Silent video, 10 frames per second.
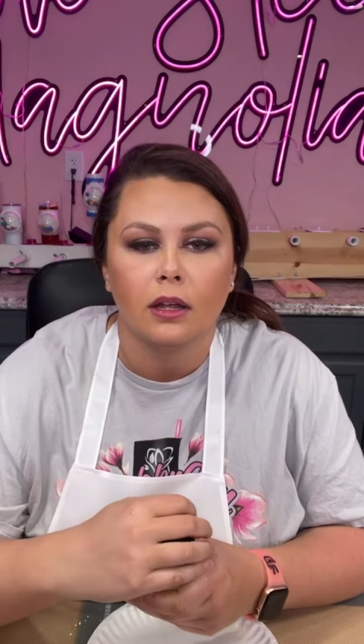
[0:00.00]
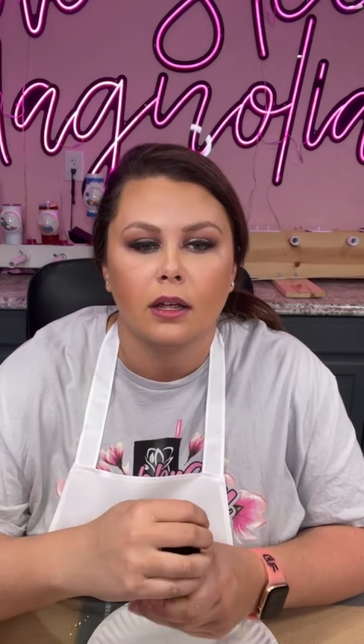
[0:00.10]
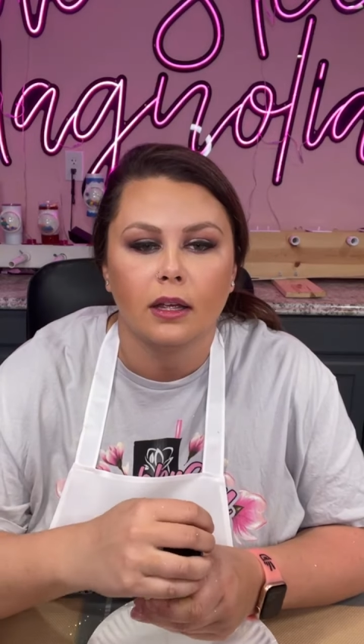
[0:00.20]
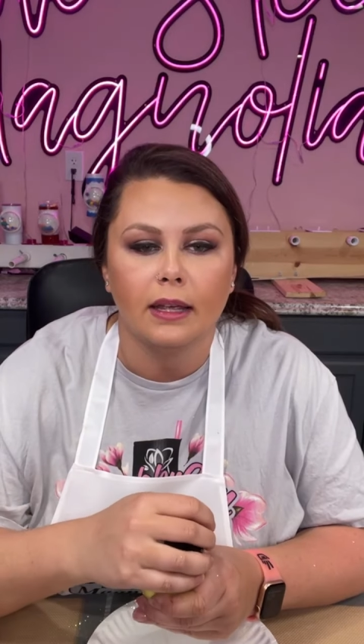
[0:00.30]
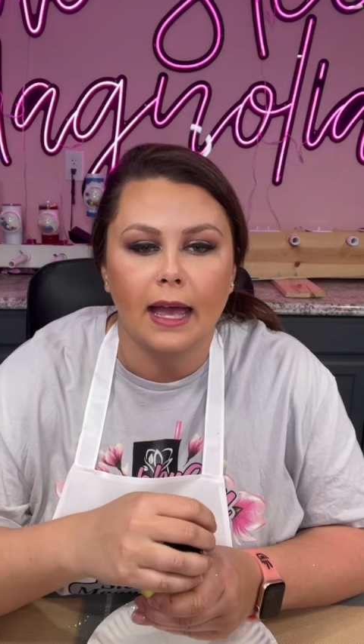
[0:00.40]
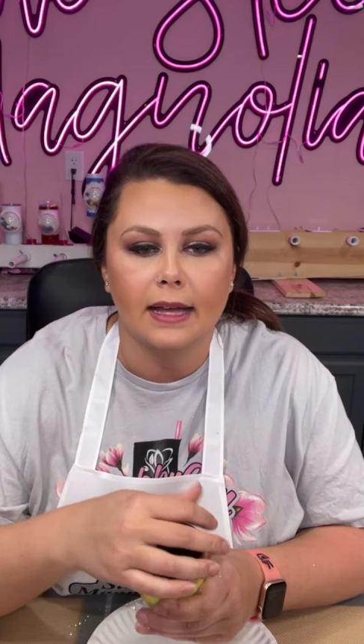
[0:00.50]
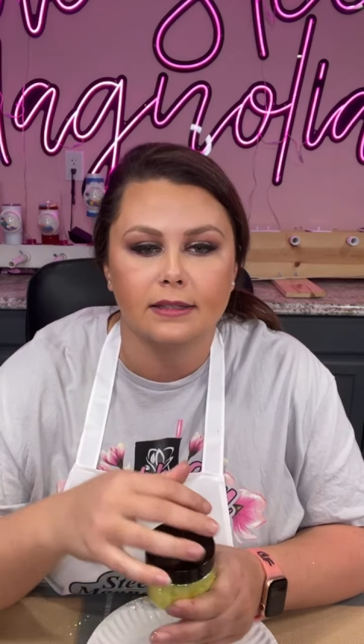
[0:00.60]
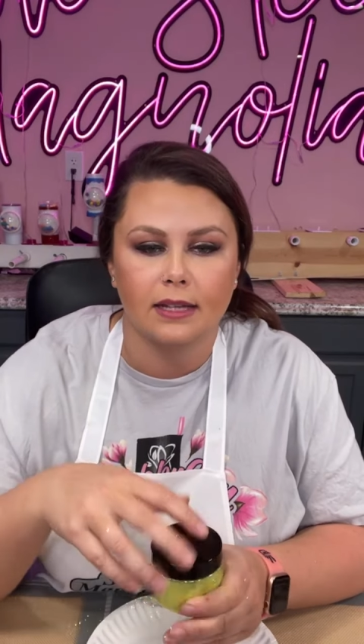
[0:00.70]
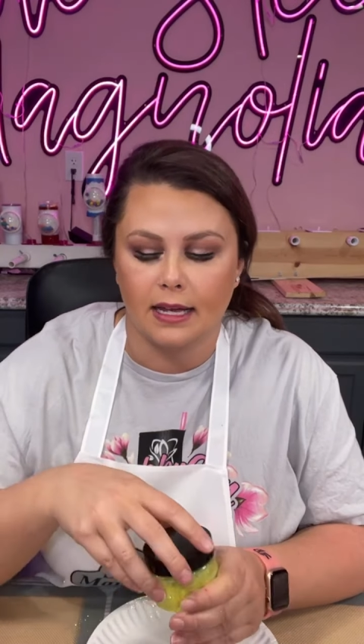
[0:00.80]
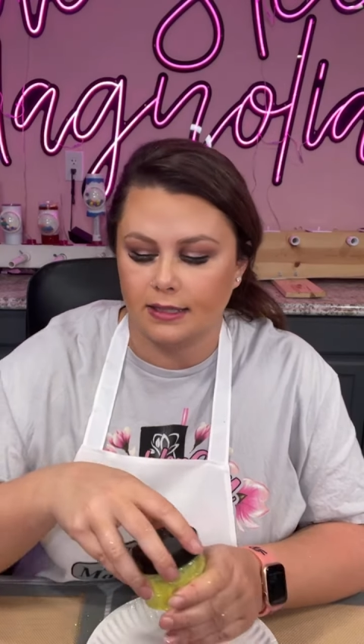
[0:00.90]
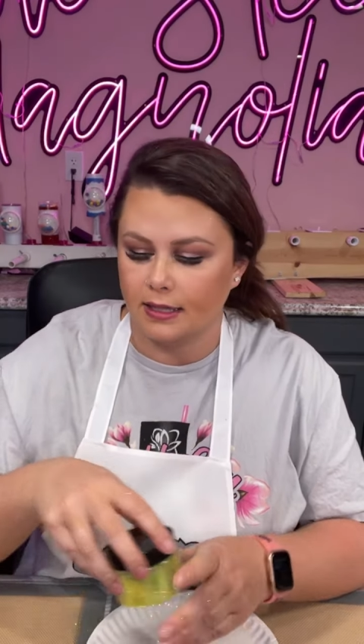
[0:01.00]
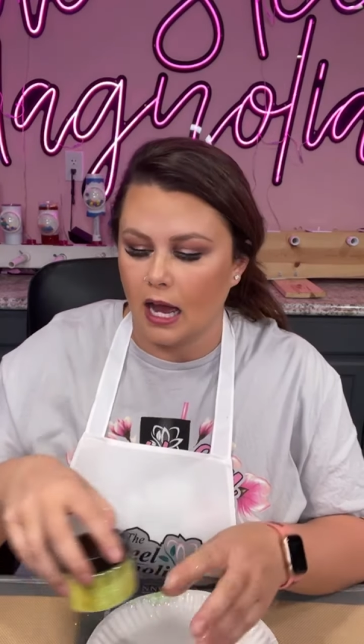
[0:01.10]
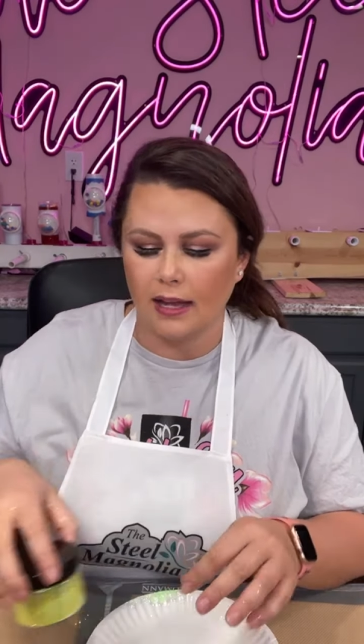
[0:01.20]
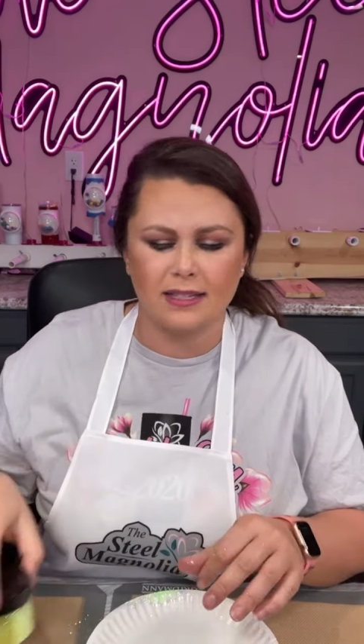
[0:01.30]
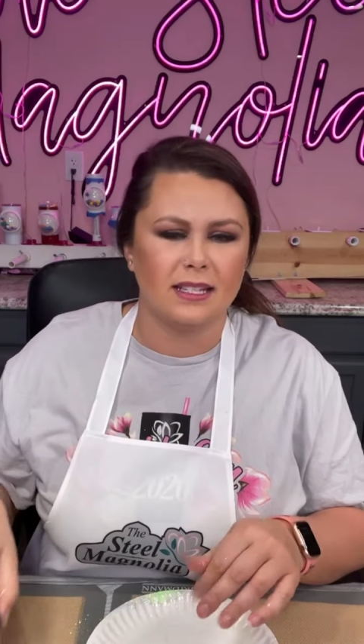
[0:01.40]
Yes,
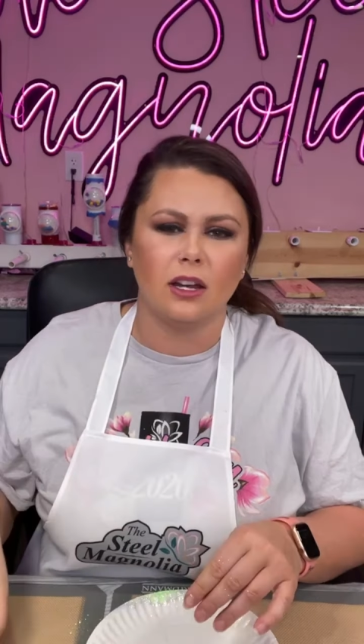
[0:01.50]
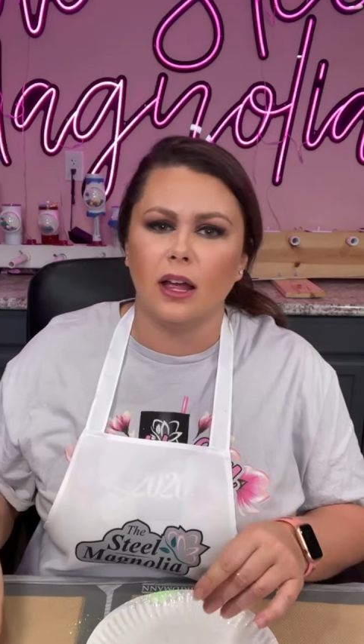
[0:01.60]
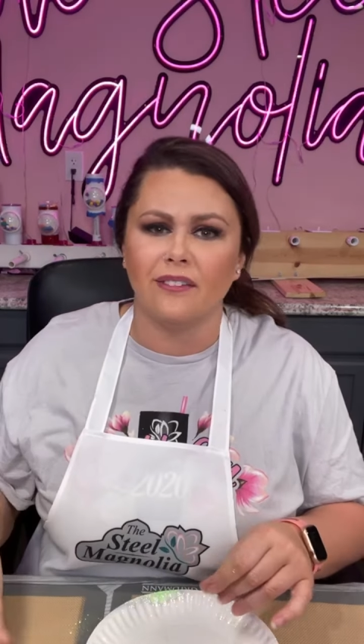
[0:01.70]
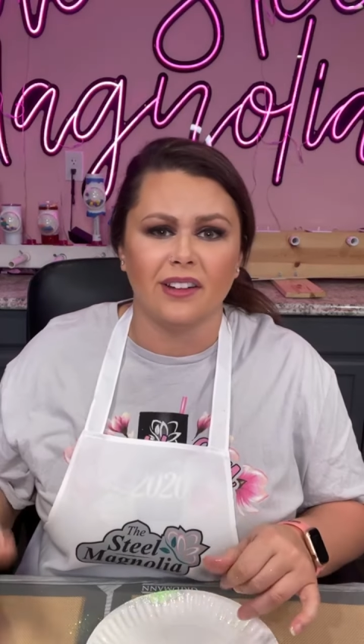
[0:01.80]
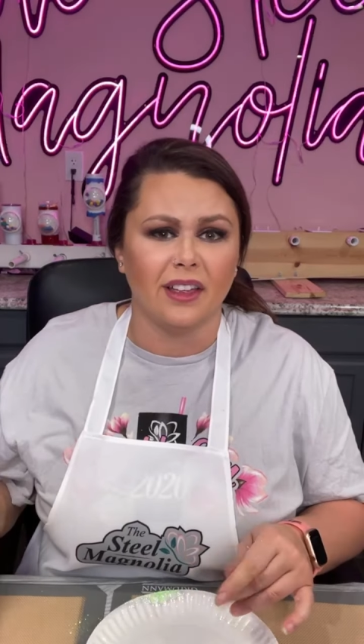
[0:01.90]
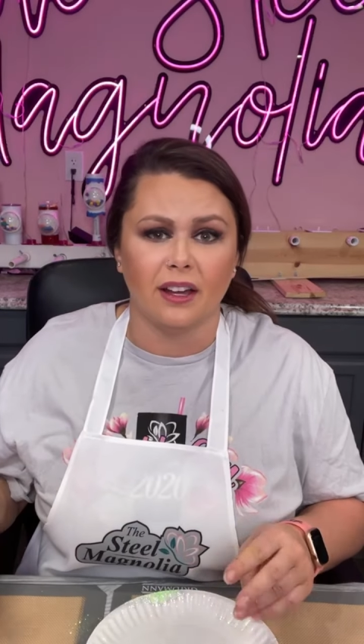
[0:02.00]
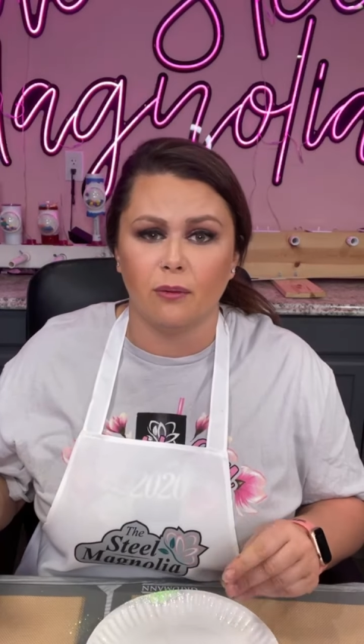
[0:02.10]
I seal everything.